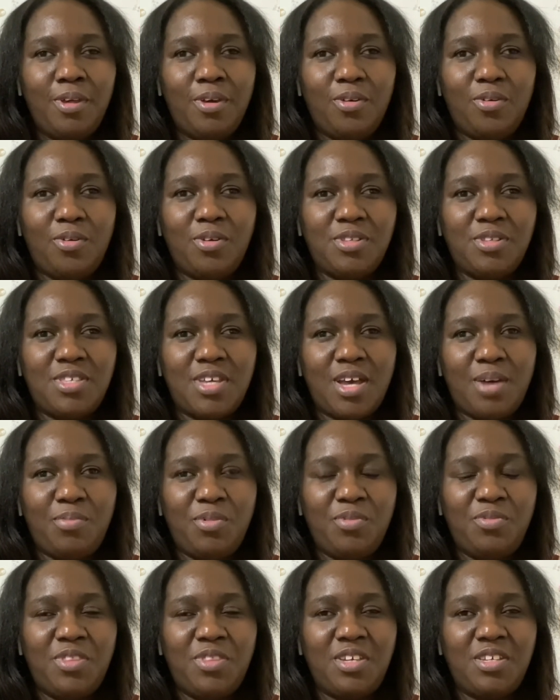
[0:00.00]
on top
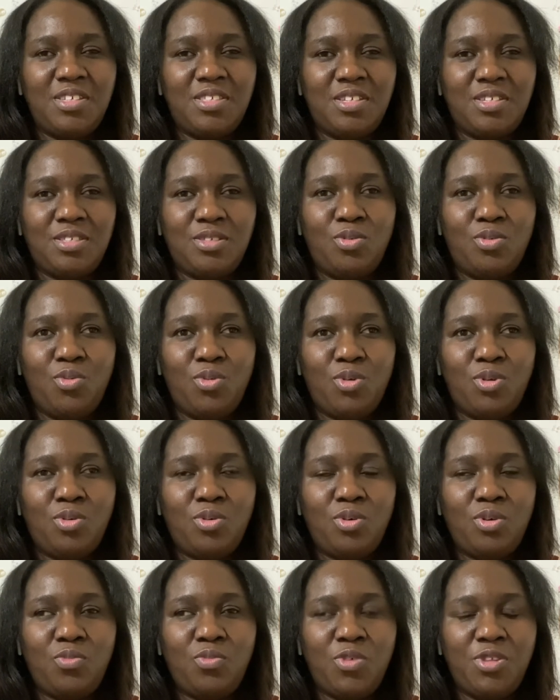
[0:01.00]
of things that's going
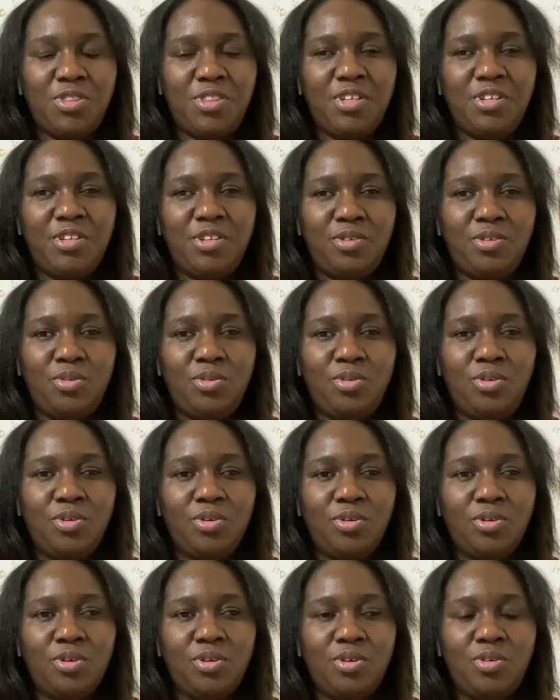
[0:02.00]
on with the little
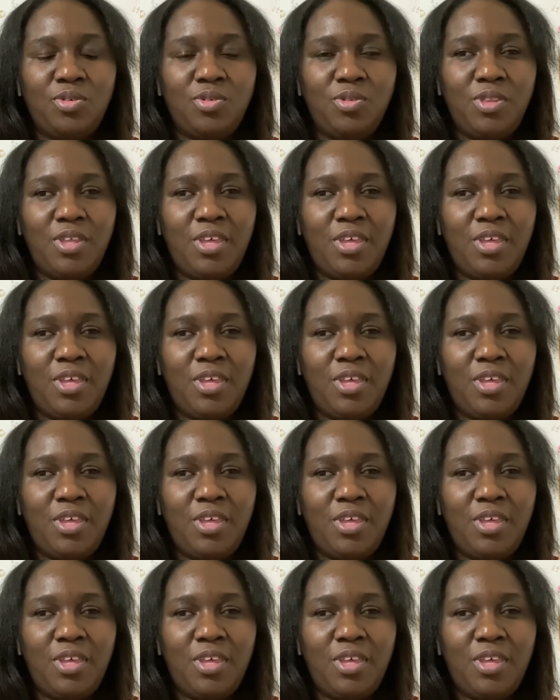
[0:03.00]
girl